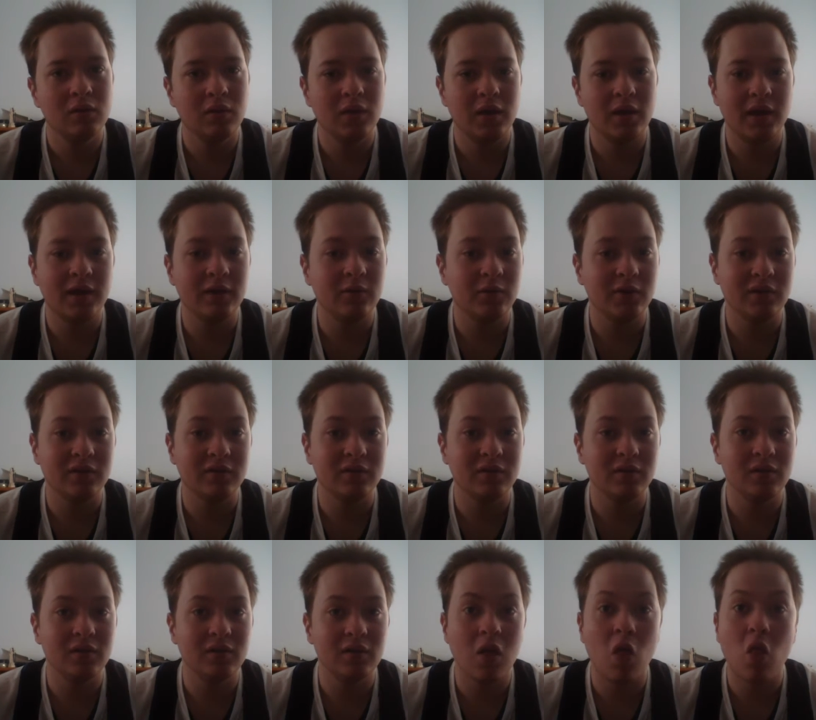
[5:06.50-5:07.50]

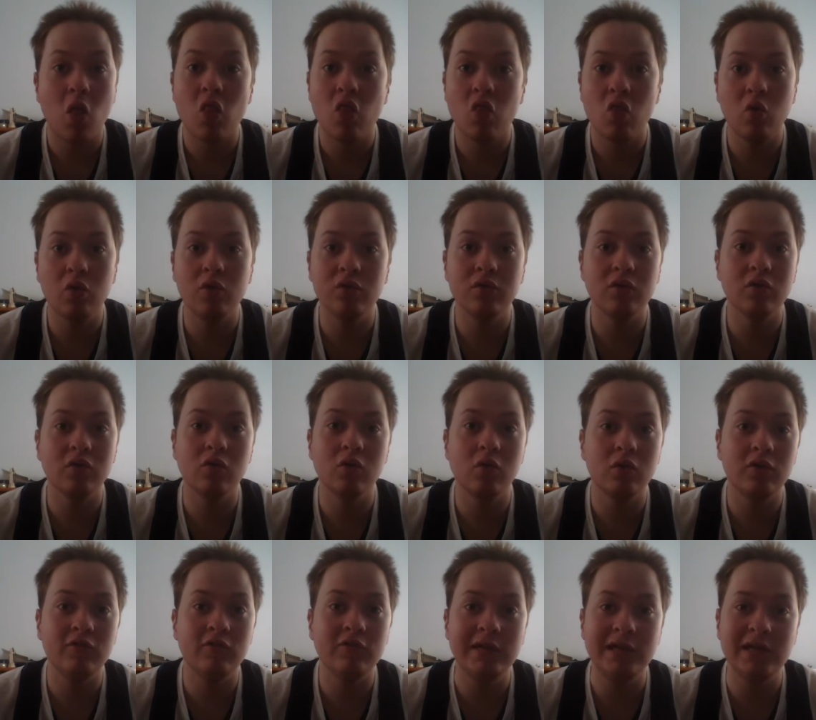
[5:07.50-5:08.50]
Anyways, those are the
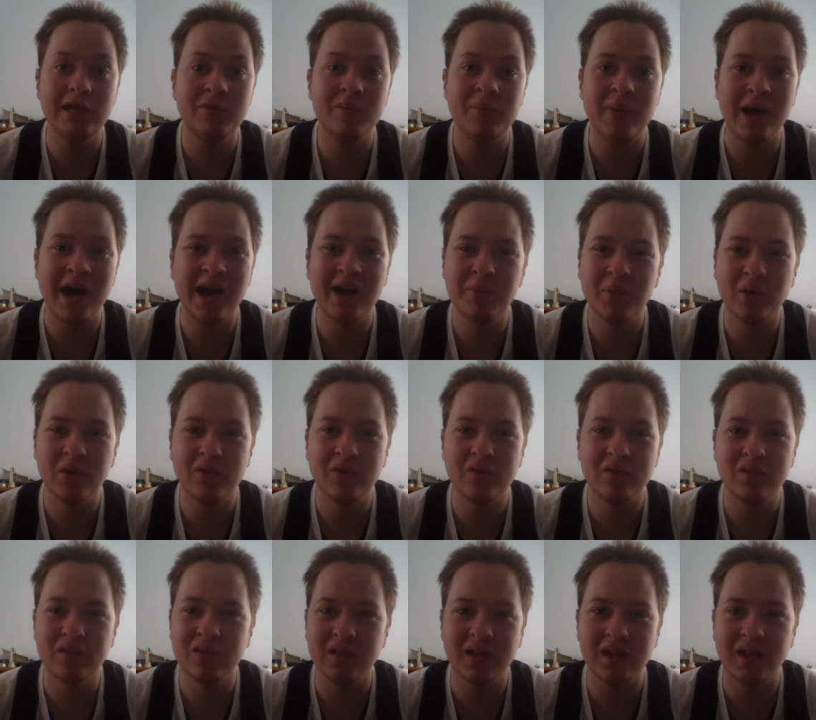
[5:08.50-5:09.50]
only really bad
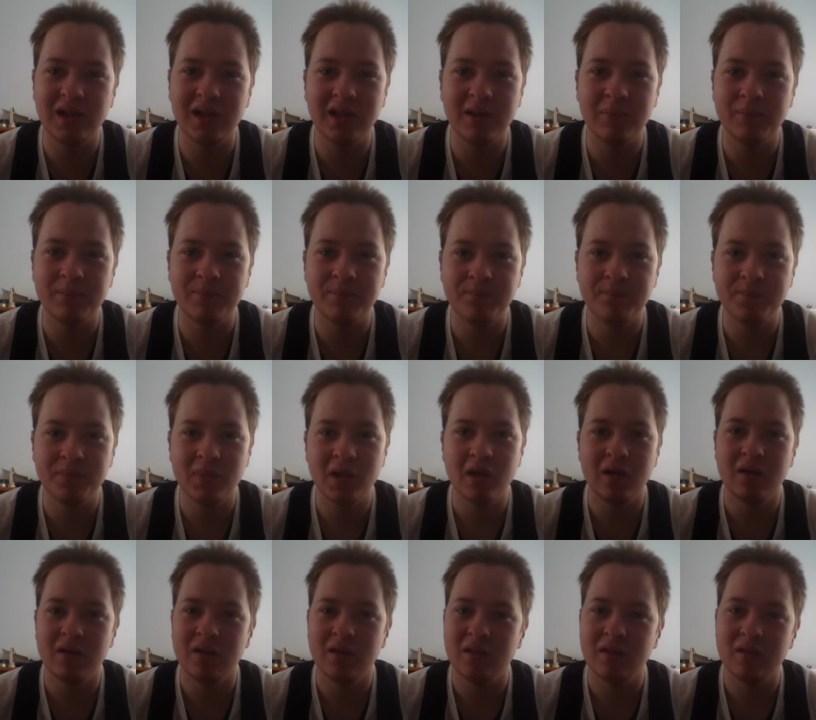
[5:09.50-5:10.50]
points of the game
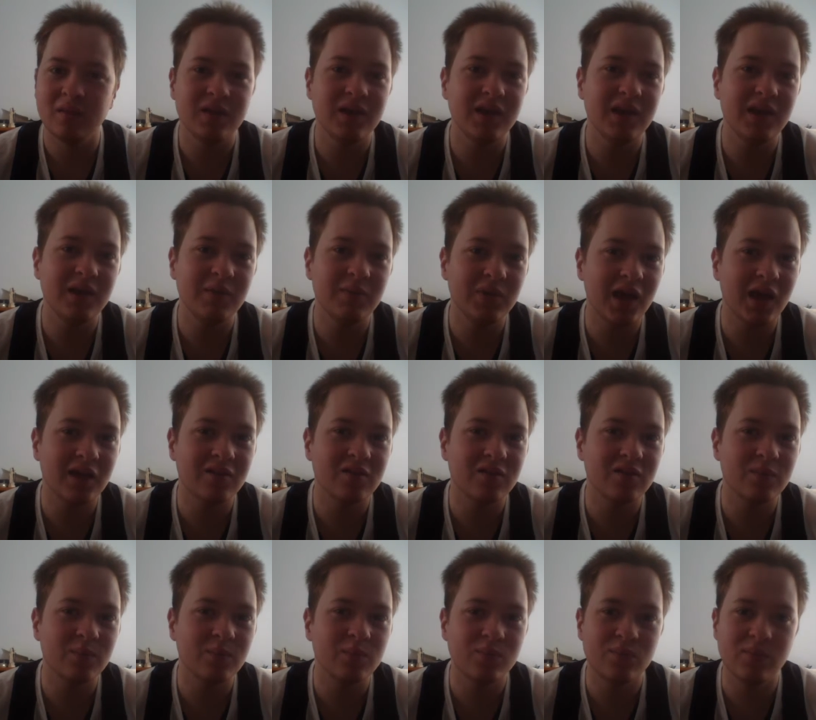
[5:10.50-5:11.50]
game
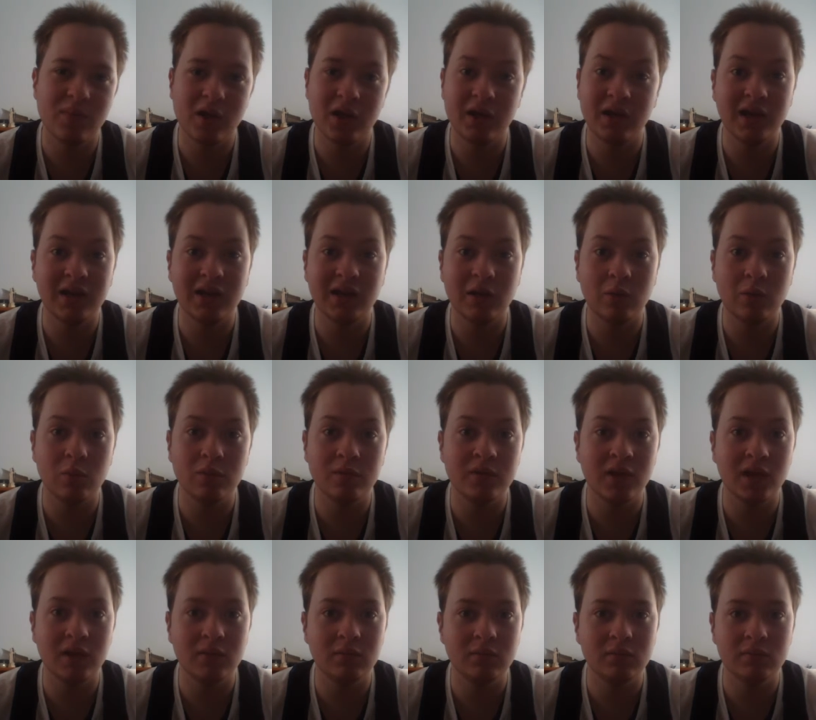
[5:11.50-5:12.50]
gets a 9 out of
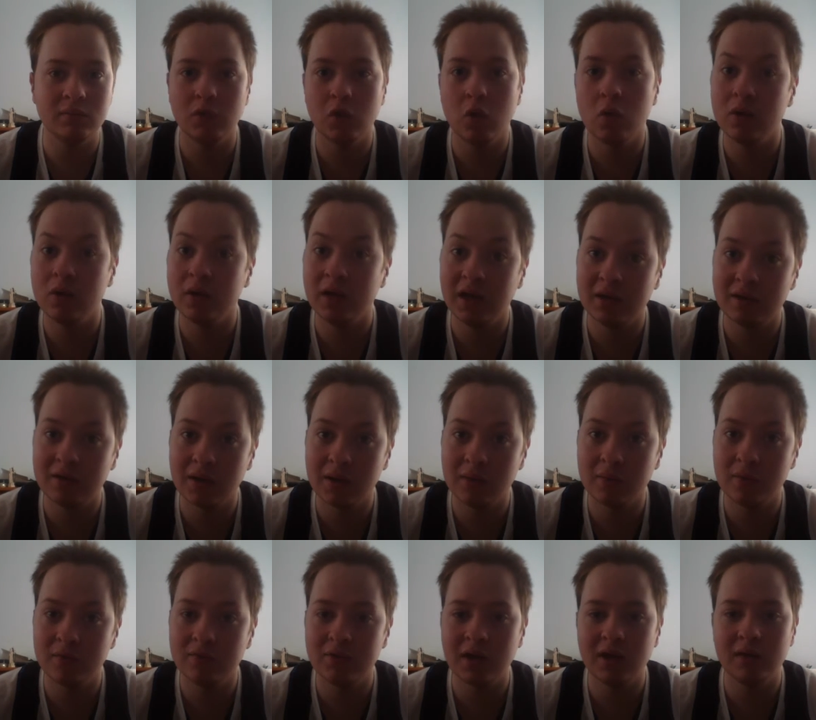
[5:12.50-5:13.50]
10 or an 8
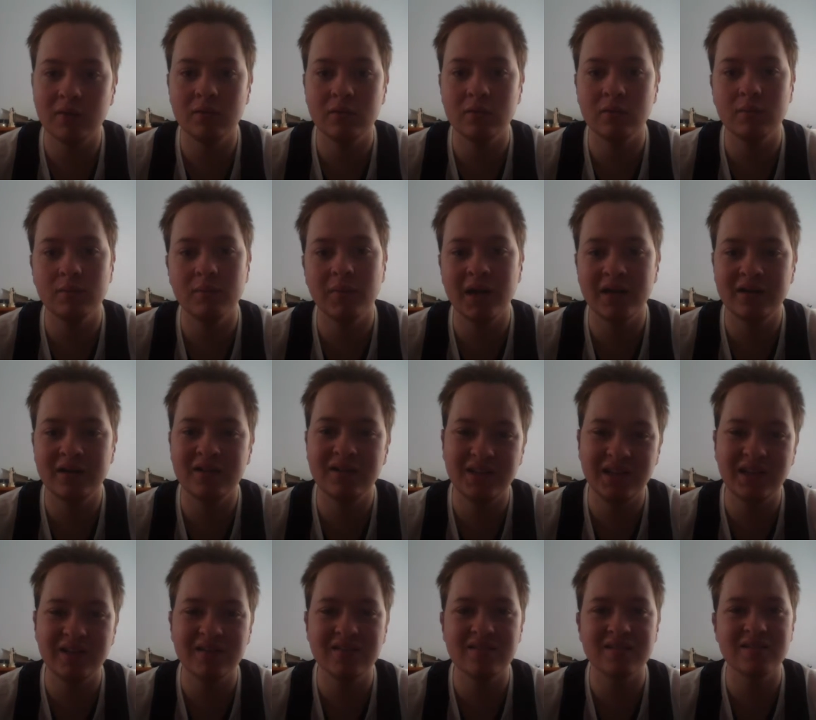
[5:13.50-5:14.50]
out of 10 by
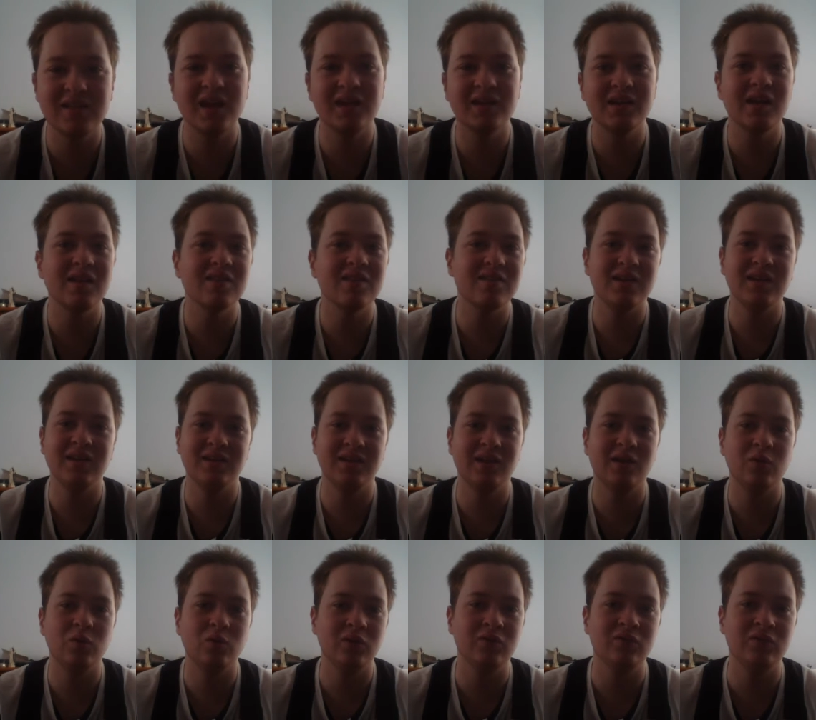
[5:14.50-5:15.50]
today's standards 8
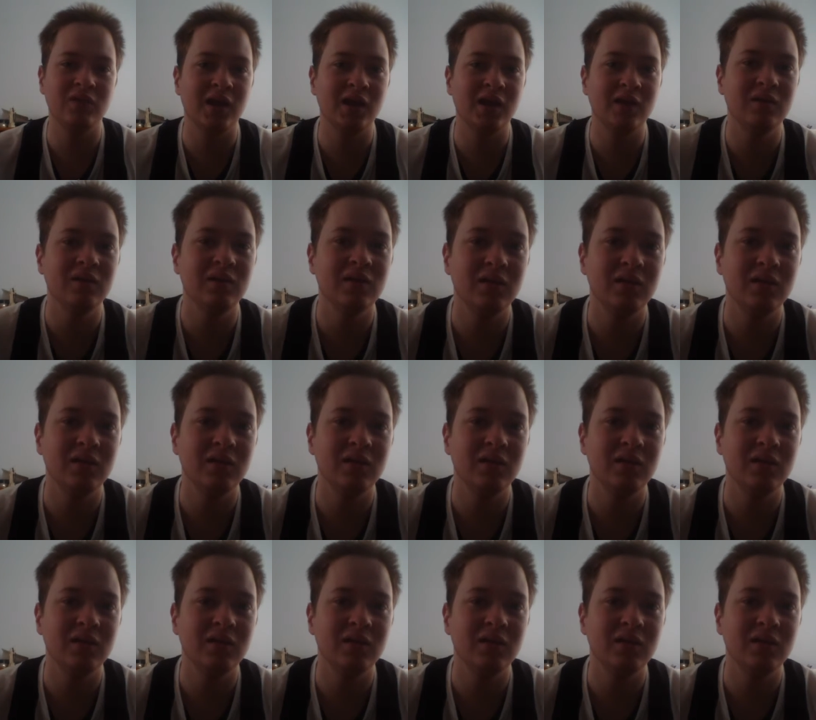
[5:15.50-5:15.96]
out of 10